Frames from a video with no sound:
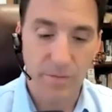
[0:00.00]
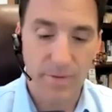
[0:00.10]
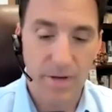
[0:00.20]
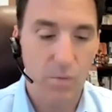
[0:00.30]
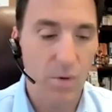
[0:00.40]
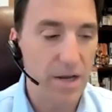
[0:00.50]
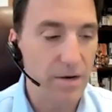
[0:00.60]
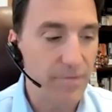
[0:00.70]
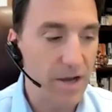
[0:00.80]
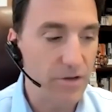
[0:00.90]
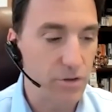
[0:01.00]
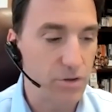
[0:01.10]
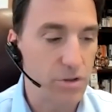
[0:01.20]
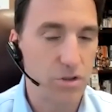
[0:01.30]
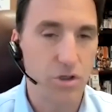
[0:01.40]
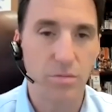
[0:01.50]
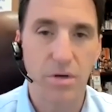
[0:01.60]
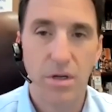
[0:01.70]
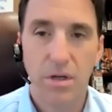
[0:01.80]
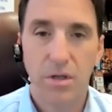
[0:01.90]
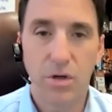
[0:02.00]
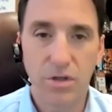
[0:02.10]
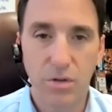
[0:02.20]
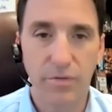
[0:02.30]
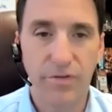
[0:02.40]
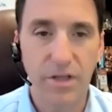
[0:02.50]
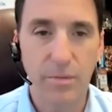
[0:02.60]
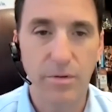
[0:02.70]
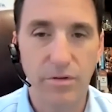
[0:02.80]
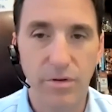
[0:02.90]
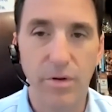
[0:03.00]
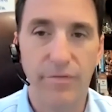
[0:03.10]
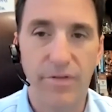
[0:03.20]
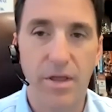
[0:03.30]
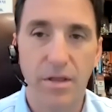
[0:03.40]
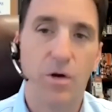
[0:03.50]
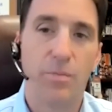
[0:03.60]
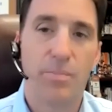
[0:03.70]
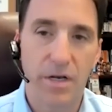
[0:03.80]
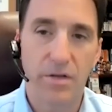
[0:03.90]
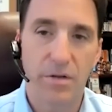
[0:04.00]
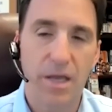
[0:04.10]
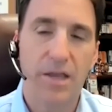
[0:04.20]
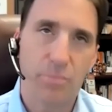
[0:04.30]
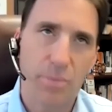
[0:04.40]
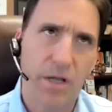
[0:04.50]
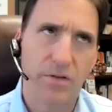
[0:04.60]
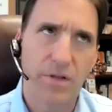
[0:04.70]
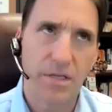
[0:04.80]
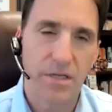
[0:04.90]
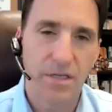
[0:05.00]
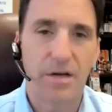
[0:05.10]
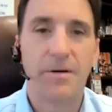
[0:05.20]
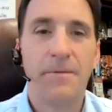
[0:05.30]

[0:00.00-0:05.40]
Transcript: about, why an advisor should look to affiliate with you, if they, no pun, I guess pun intended there.